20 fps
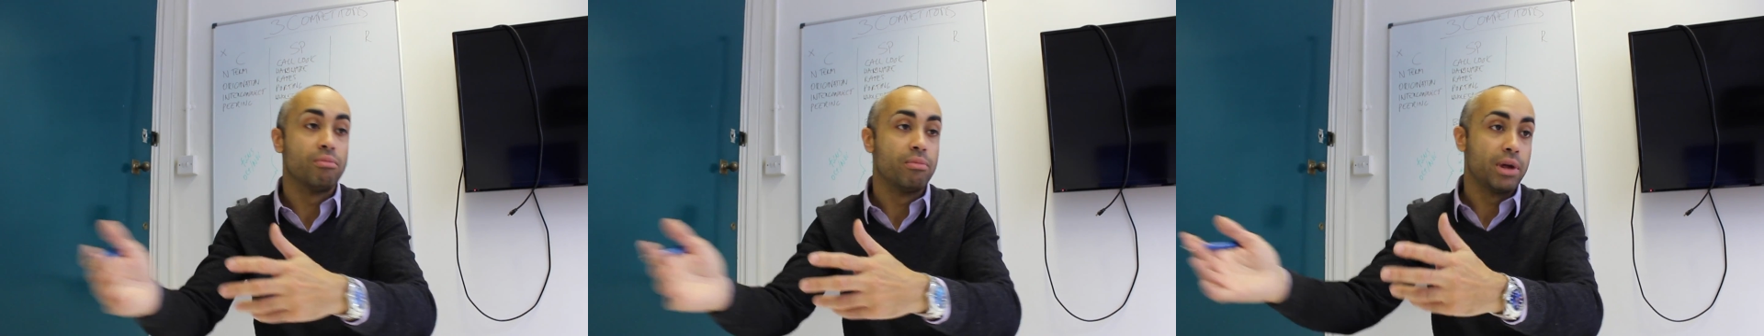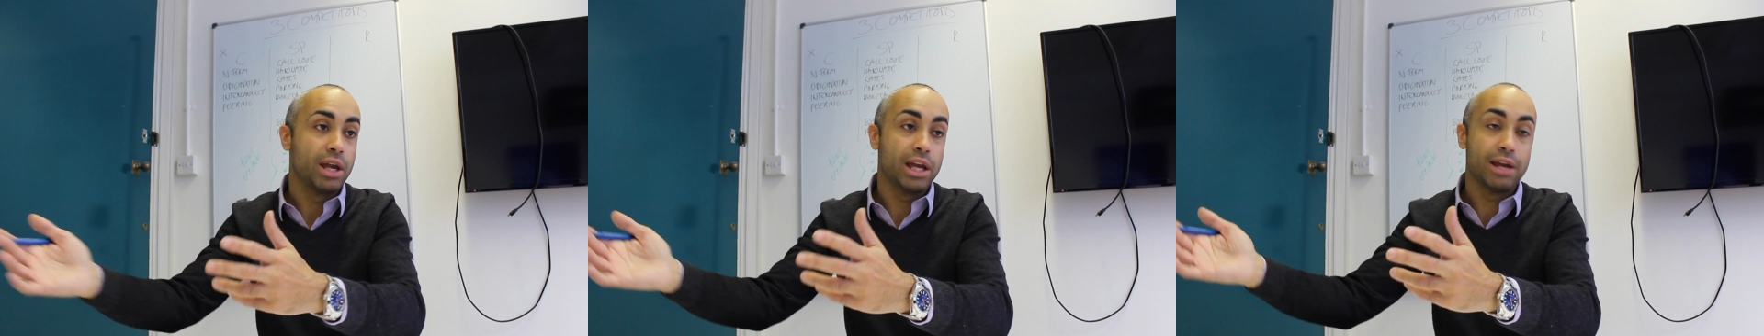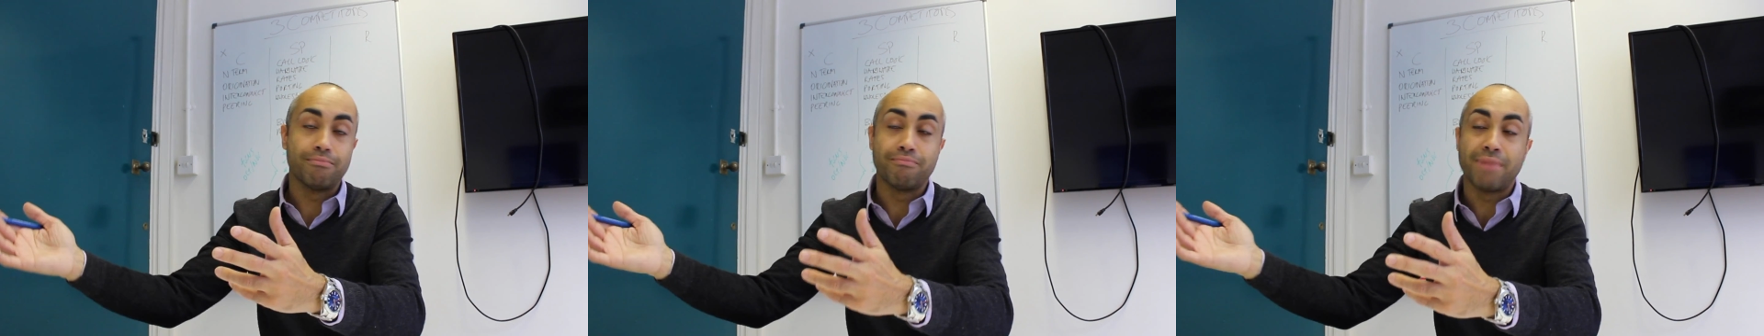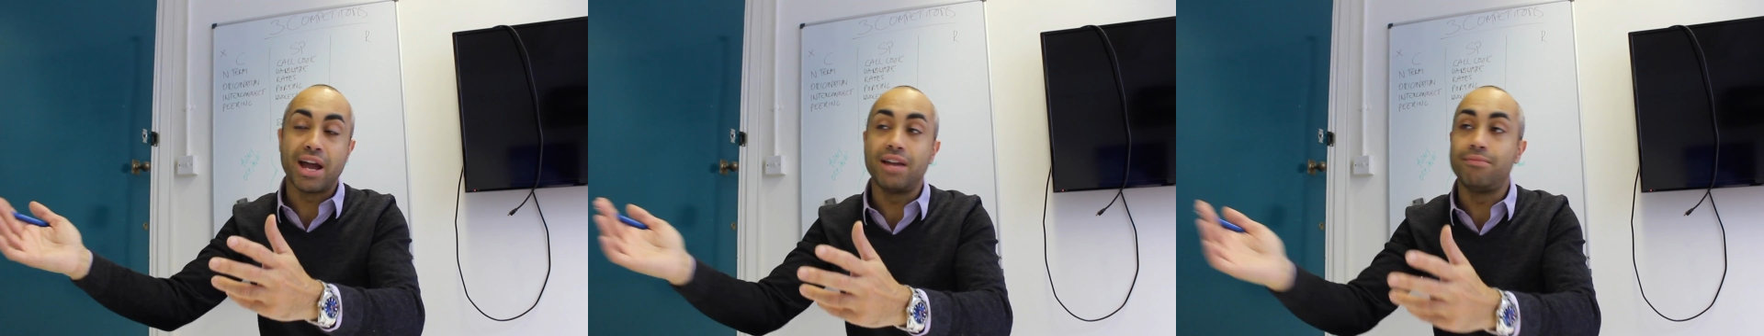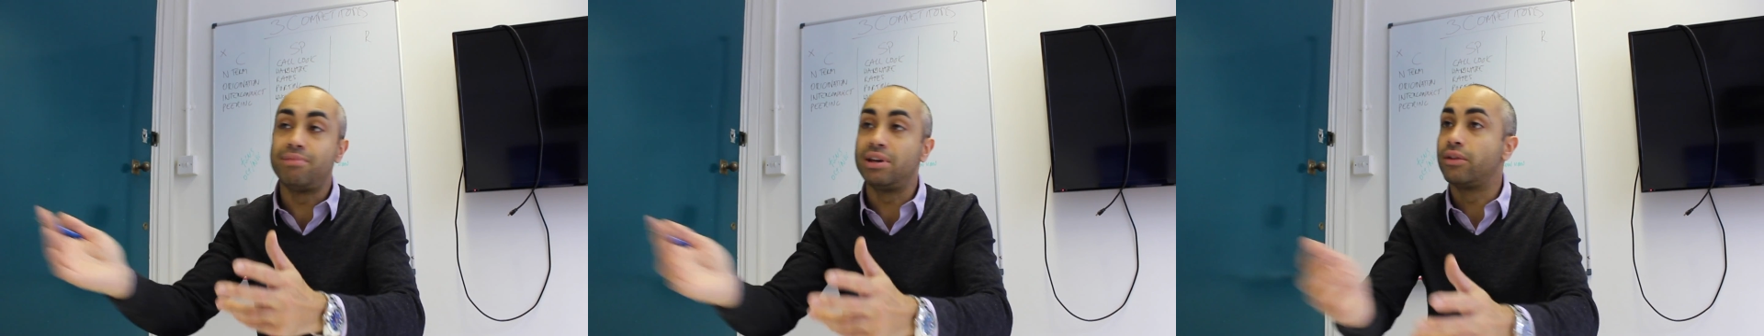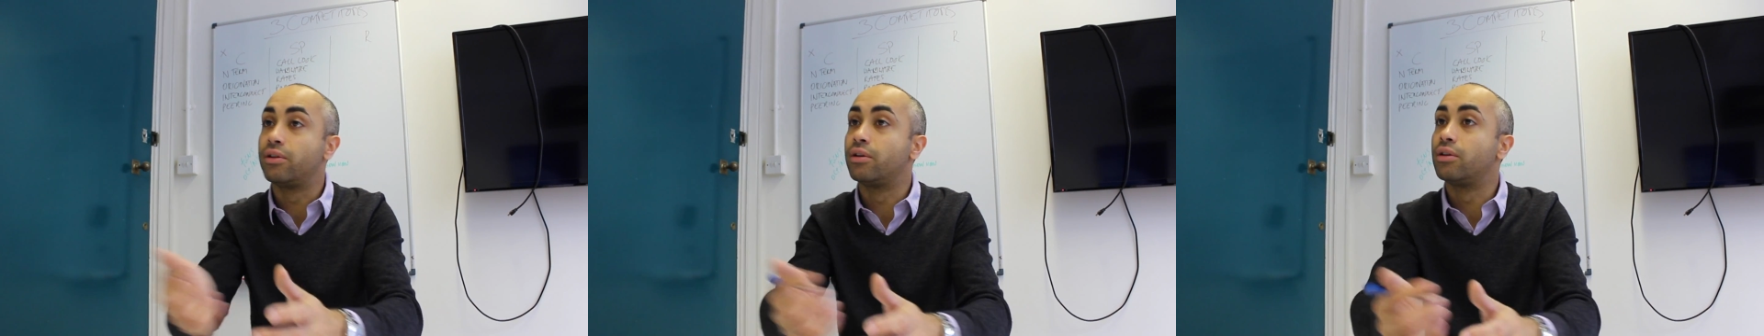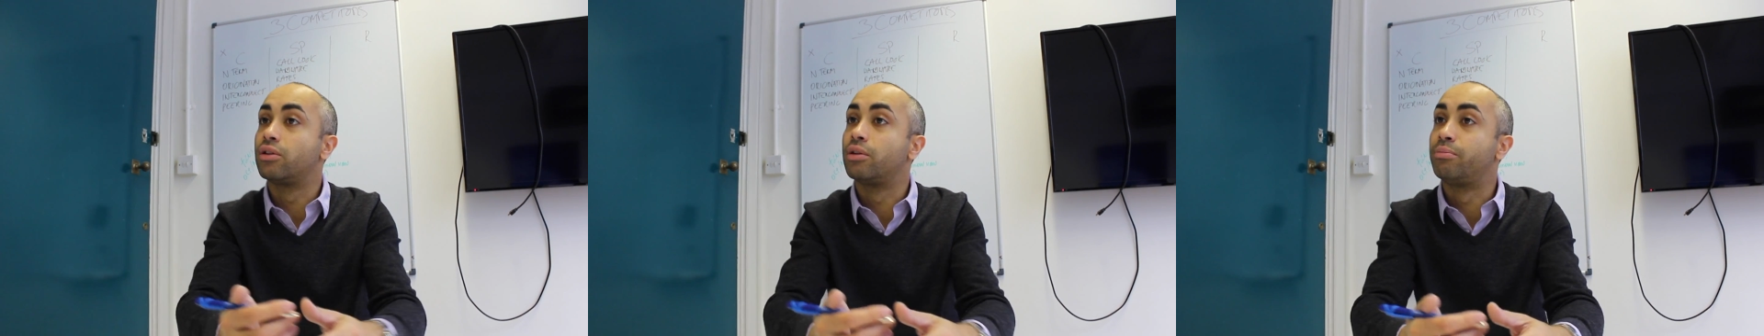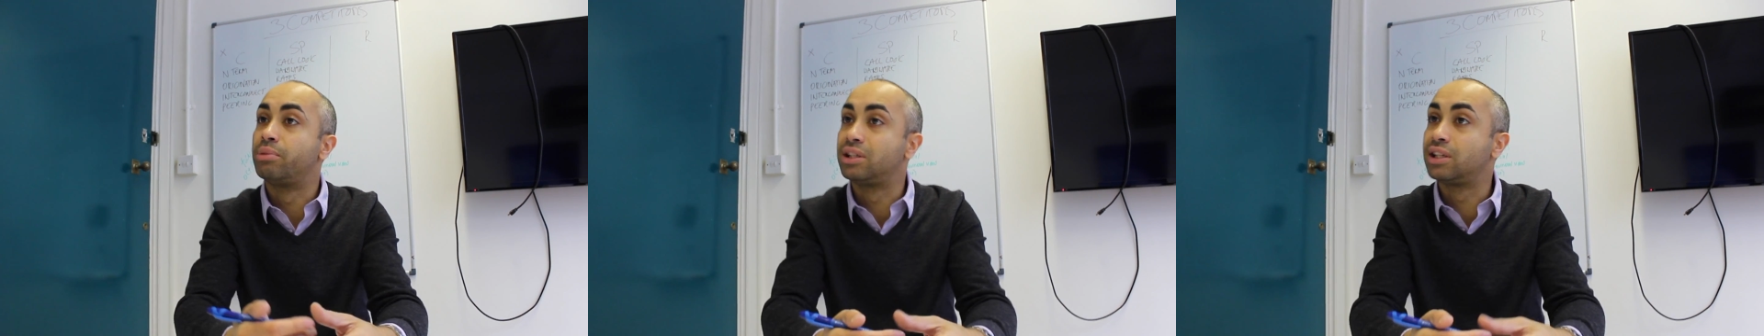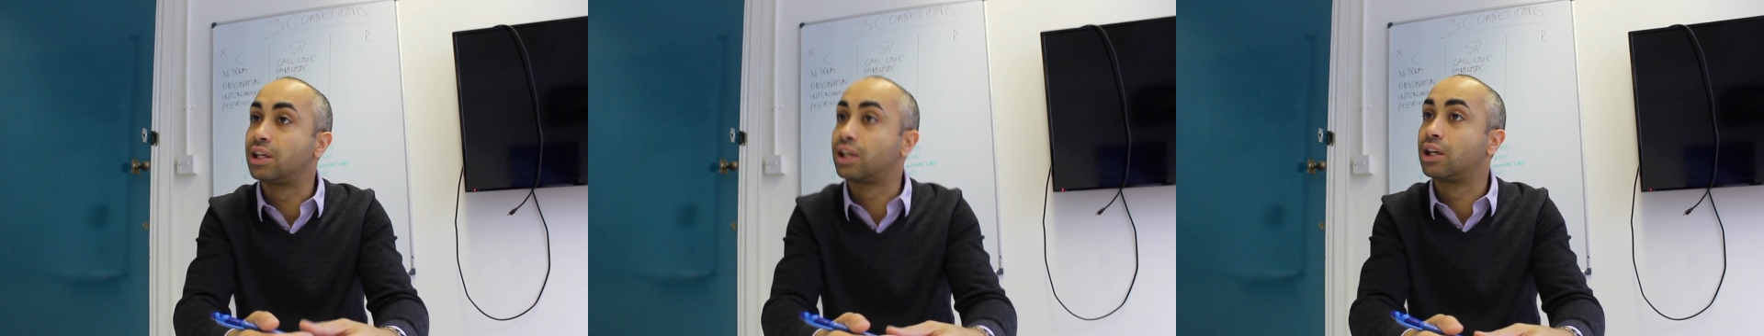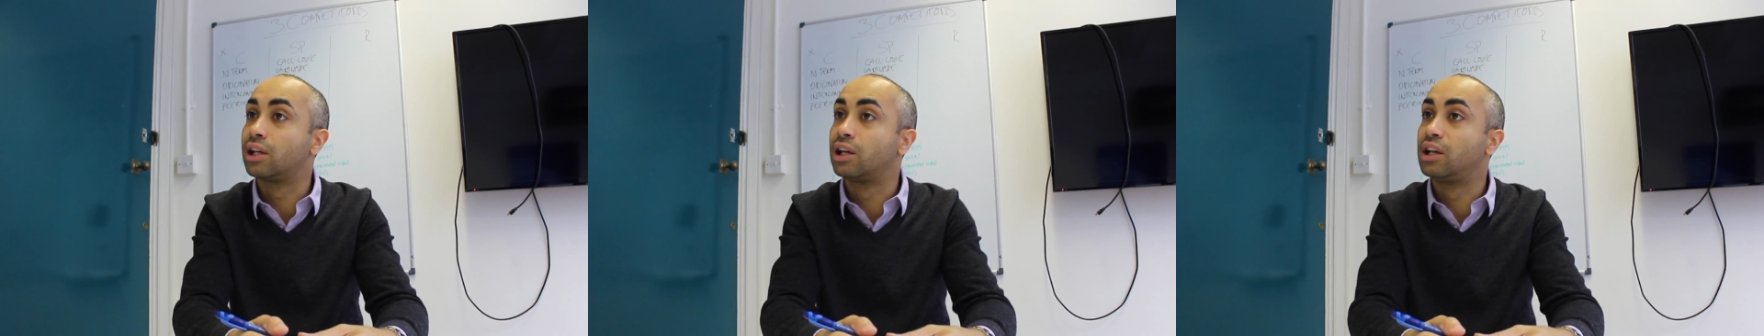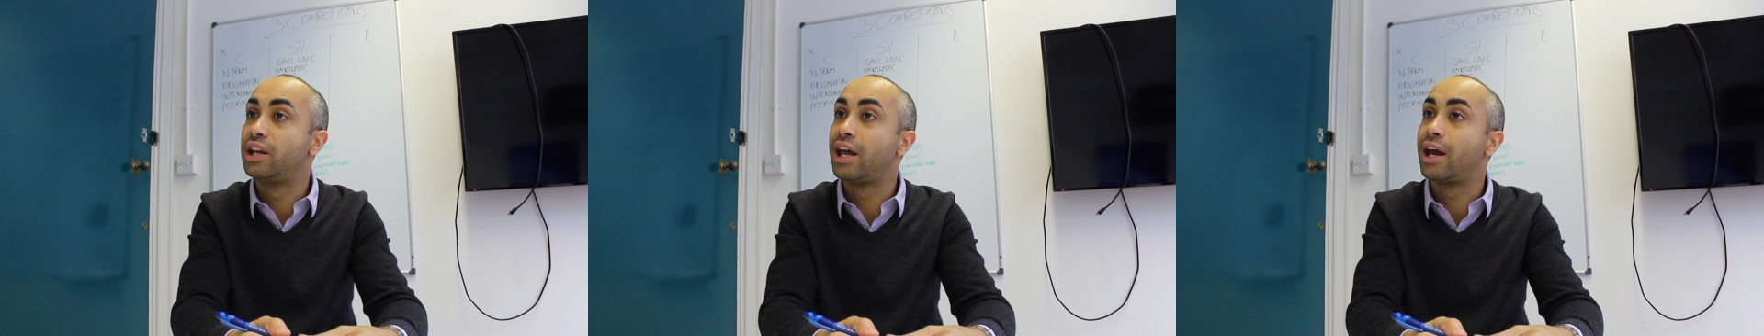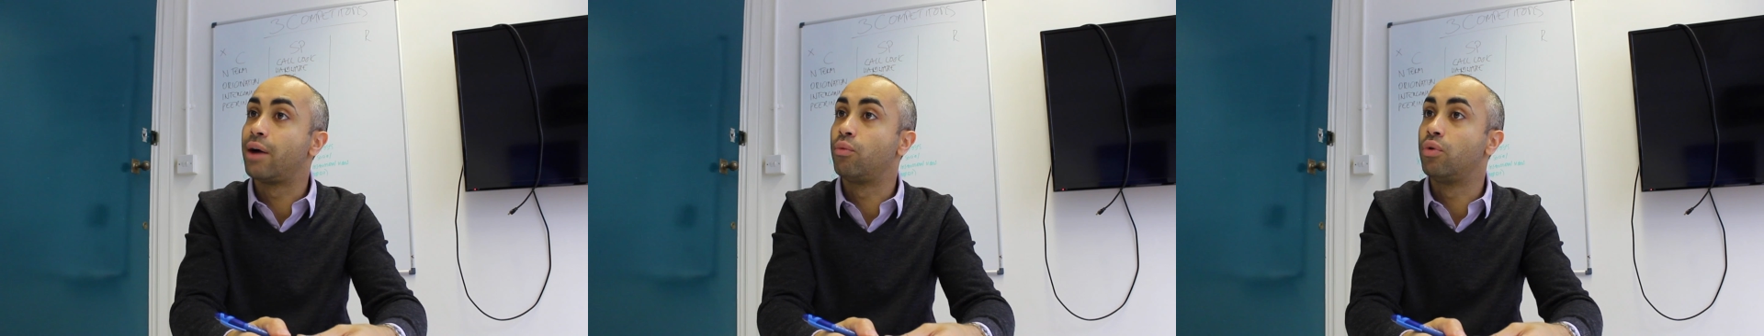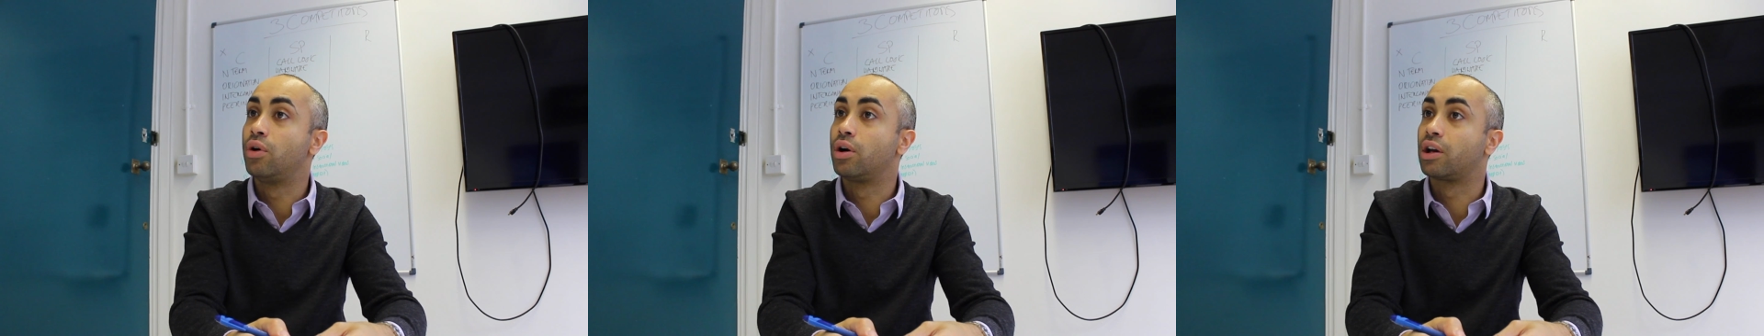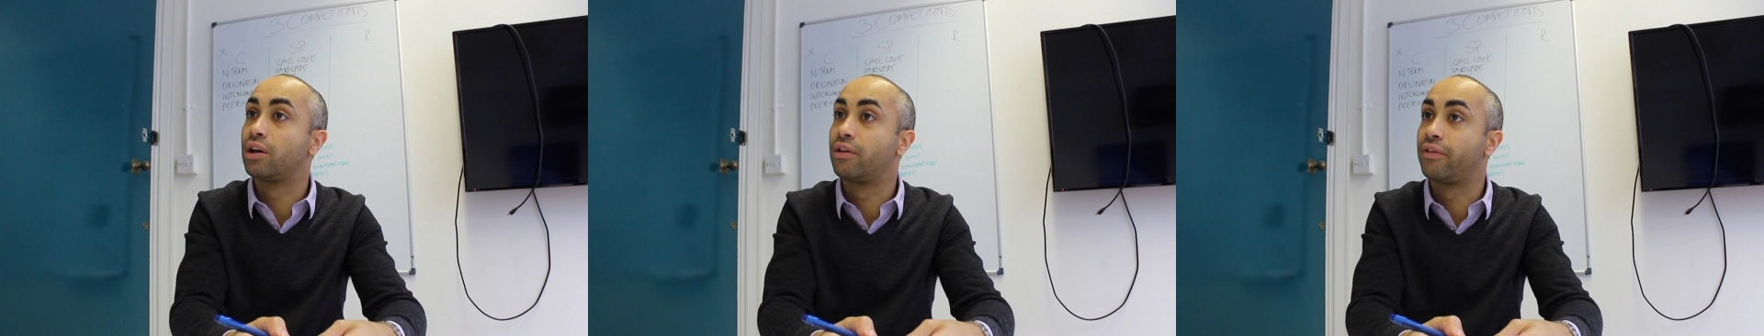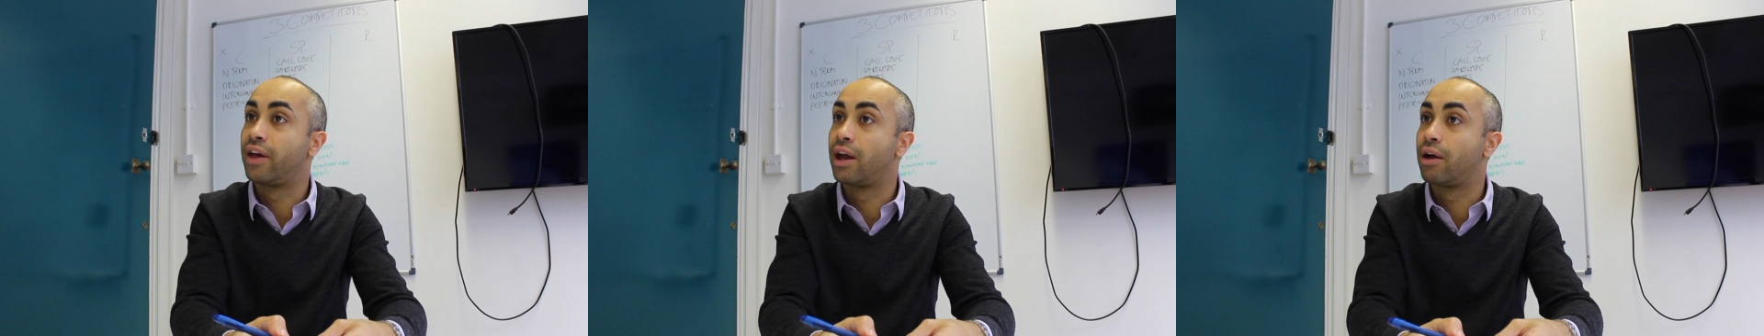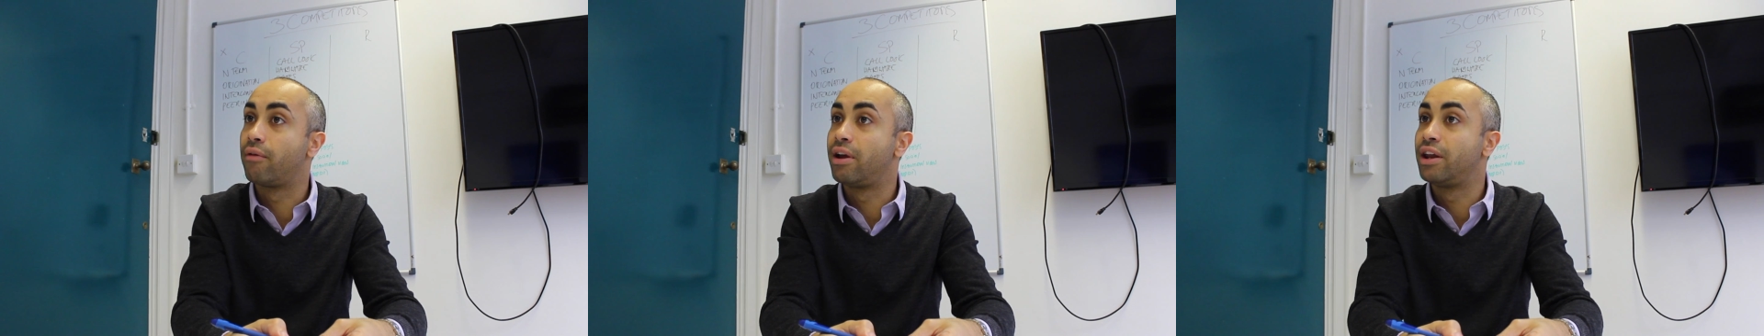It may be that the particular network at their